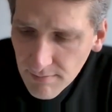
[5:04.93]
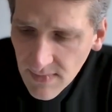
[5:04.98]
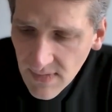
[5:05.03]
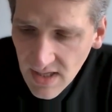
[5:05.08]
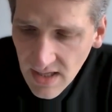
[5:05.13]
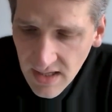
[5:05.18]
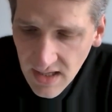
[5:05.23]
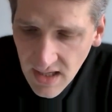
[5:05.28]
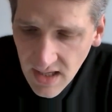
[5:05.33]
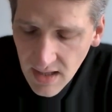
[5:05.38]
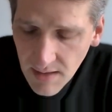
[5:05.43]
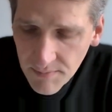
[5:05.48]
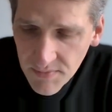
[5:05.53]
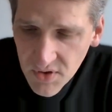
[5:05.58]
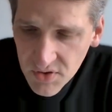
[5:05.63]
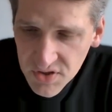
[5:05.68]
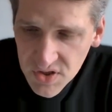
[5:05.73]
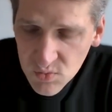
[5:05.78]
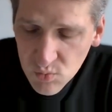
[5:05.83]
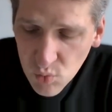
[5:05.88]

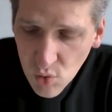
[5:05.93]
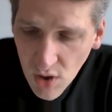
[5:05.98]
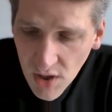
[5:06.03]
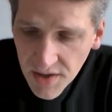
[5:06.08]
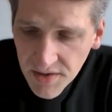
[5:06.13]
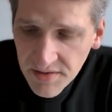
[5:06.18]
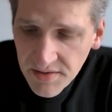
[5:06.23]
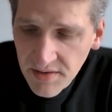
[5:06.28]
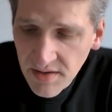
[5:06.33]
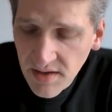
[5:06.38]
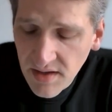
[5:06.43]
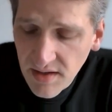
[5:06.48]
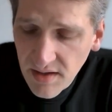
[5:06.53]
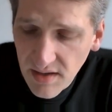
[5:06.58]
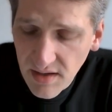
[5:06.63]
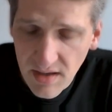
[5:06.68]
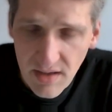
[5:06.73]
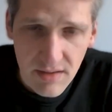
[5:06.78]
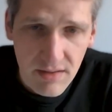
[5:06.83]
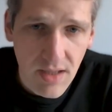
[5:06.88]
there's one
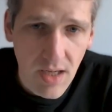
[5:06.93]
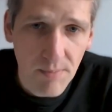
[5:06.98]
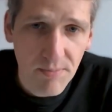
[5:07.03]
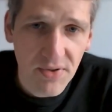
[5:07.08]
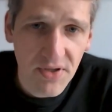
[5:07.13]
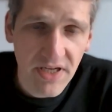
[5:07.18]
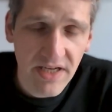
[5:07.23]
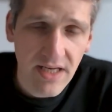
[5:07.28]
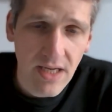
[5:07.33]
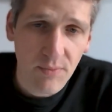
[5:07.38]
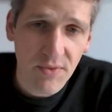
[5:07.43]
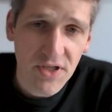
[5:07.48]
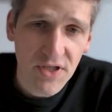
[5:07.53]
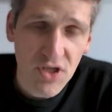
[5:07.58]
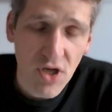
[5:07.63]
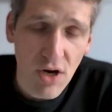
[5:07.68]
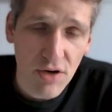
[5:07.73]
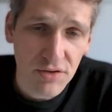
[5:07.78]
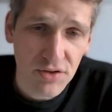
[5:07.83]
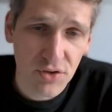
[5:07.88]
company that we
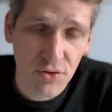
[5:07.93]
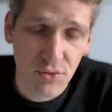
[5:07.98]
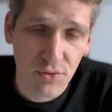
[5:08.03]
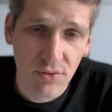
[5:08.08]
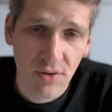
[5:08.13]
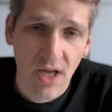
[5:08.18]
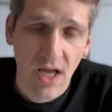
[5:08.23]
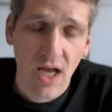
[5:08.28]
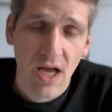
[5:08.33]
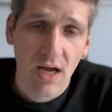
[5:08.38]
talked to